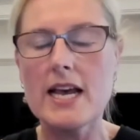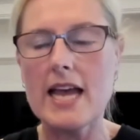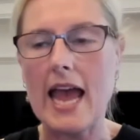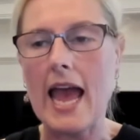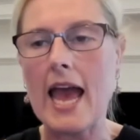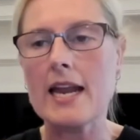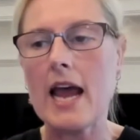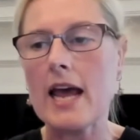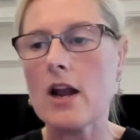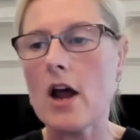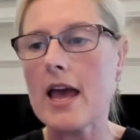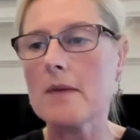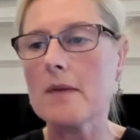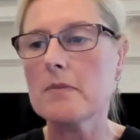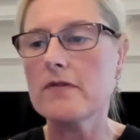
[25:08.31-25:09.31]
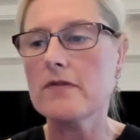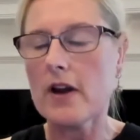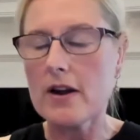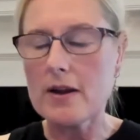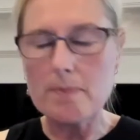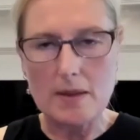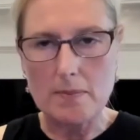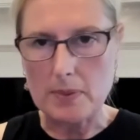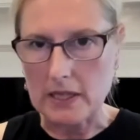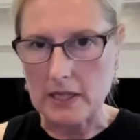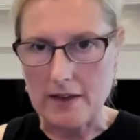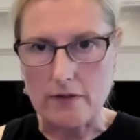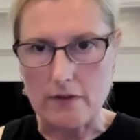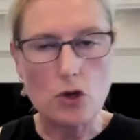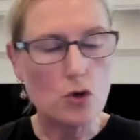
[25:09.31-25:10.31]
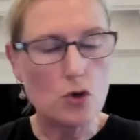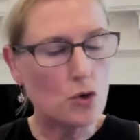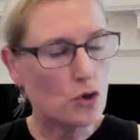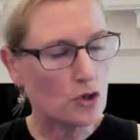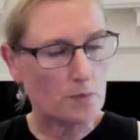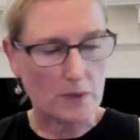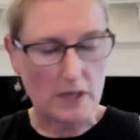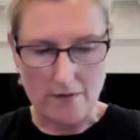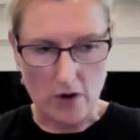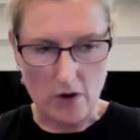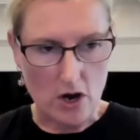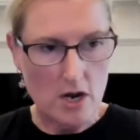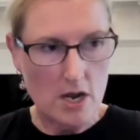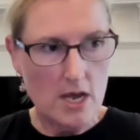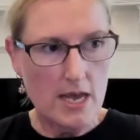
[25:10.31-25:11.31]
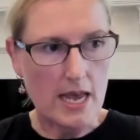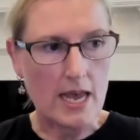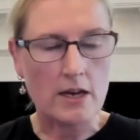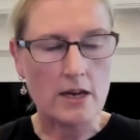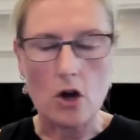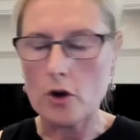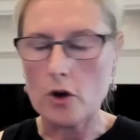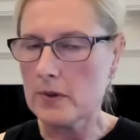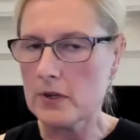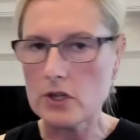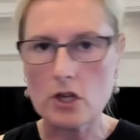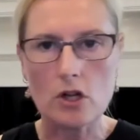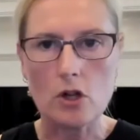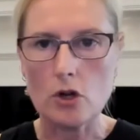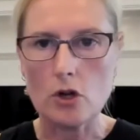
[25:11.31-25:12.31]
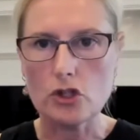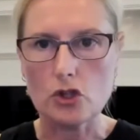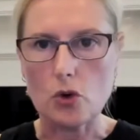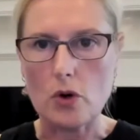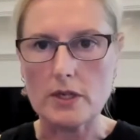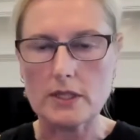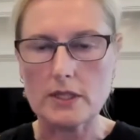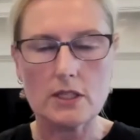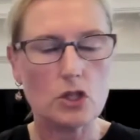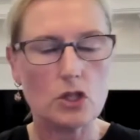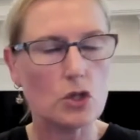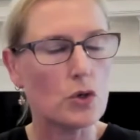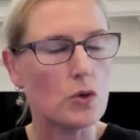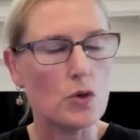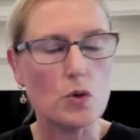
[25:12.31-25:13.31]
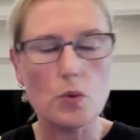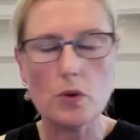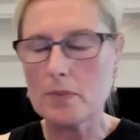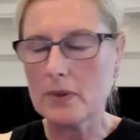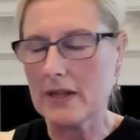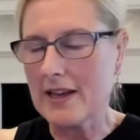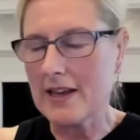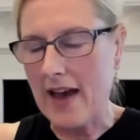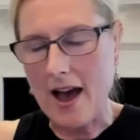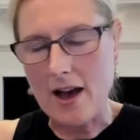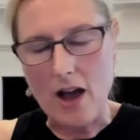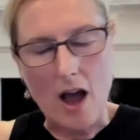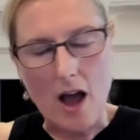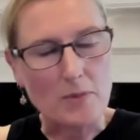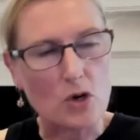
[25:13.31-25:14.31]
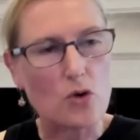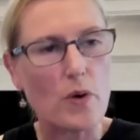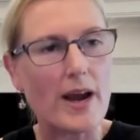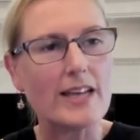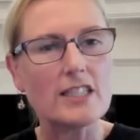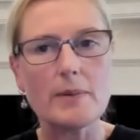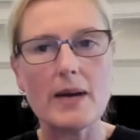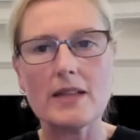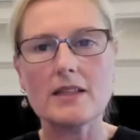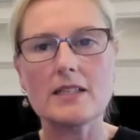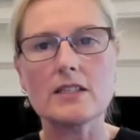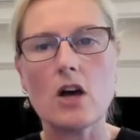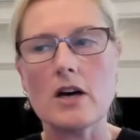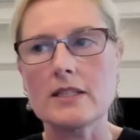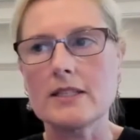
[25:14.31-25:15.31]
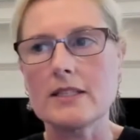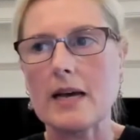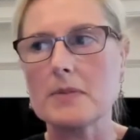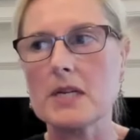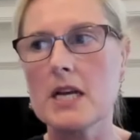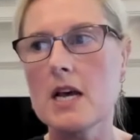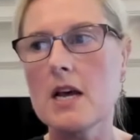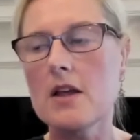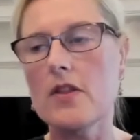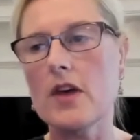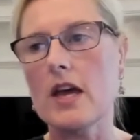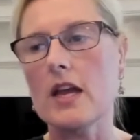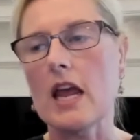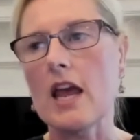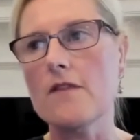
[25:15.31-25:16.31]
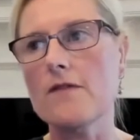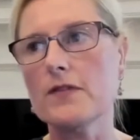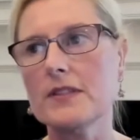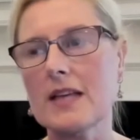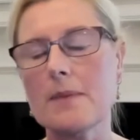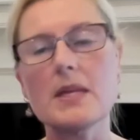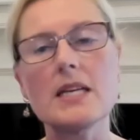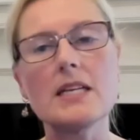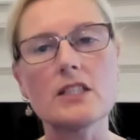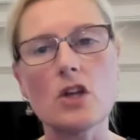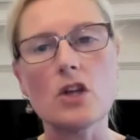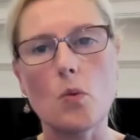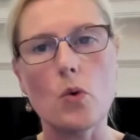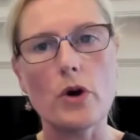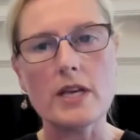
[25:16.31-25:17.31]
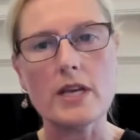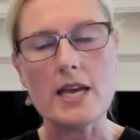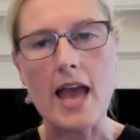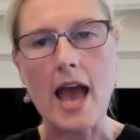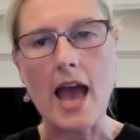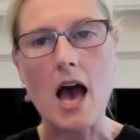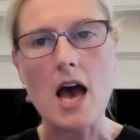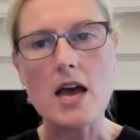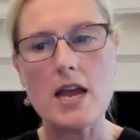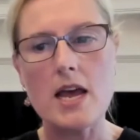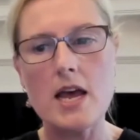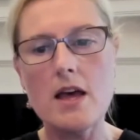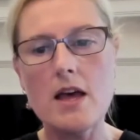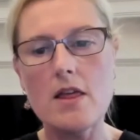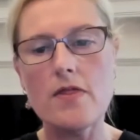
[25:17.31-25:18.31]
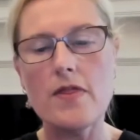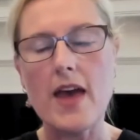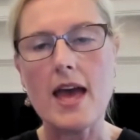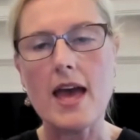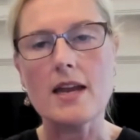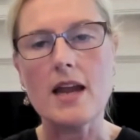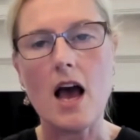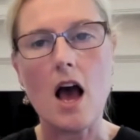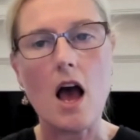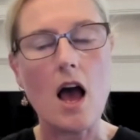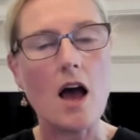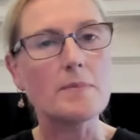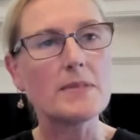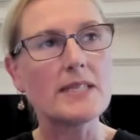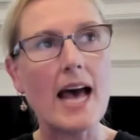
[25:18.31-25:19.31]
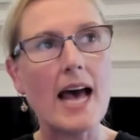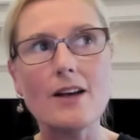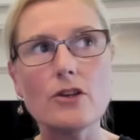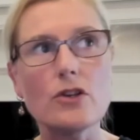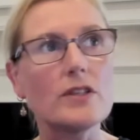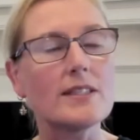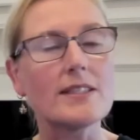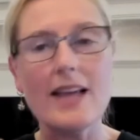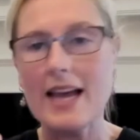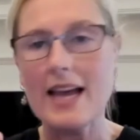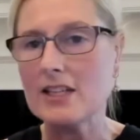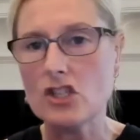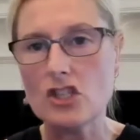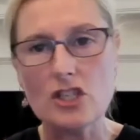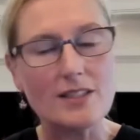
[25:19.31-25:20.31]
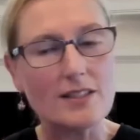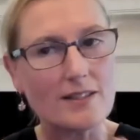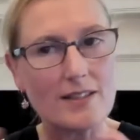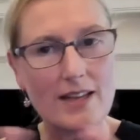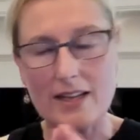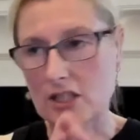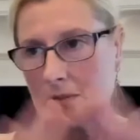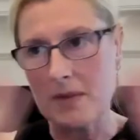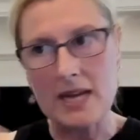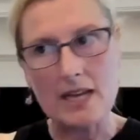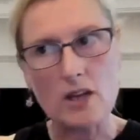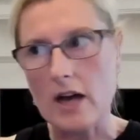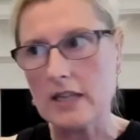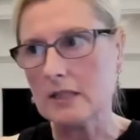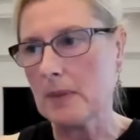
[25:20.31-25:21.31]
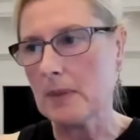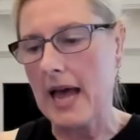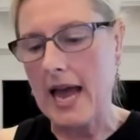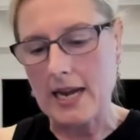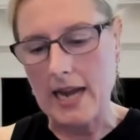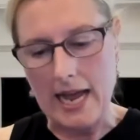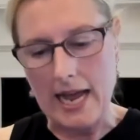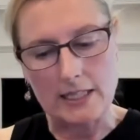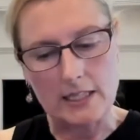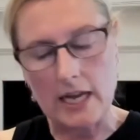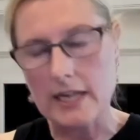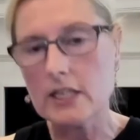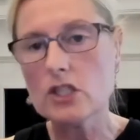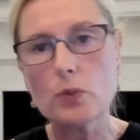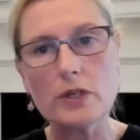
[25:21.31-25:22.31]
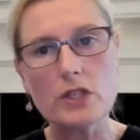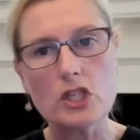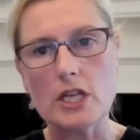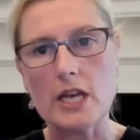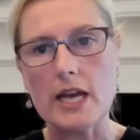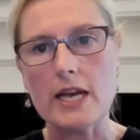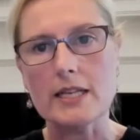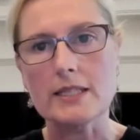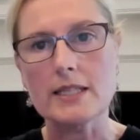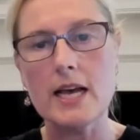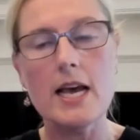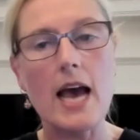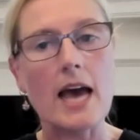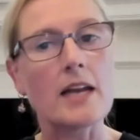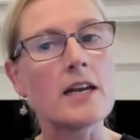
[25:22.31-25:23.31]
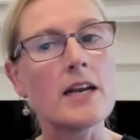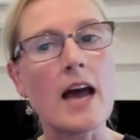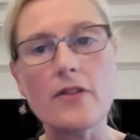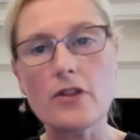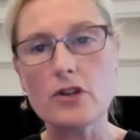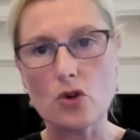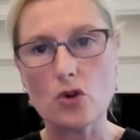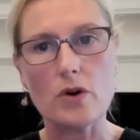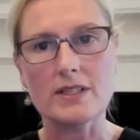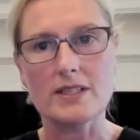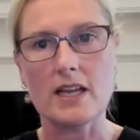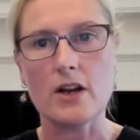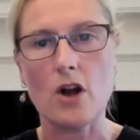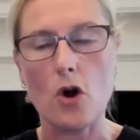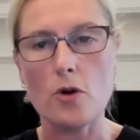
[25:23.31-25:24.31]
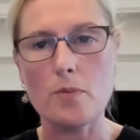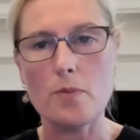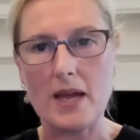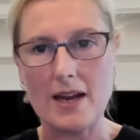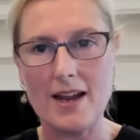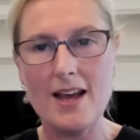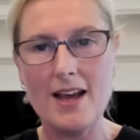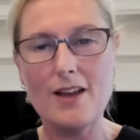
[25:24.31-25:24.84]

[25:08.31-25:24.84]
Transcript: And and I am a very big believer, huge believer in open and closed doors to you wouldn't believe how I'm crazed about this concept that if something's not working out, then I'm telling you, it's just to me, God's plan, it's going to switch gears and another door is going to open.